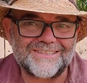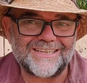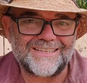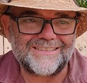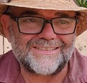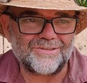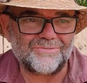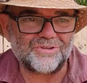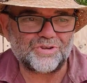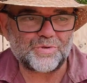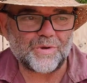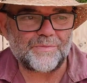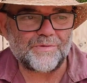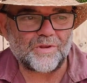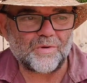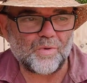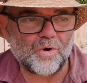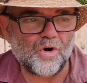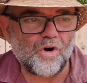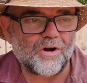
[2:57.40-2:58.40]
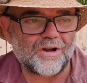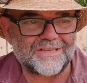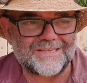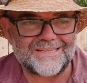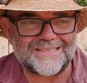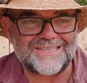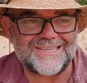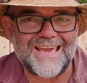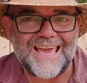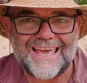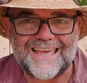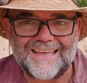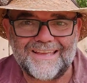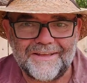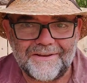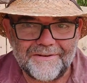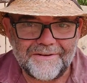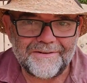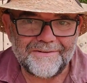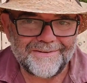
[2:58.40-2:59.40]
it telling her don't swim in the water because it's shit.
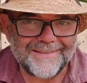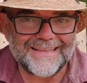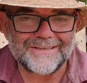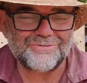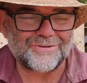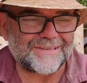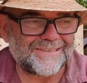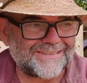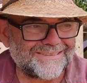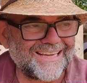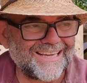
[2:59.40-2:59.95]
Literally,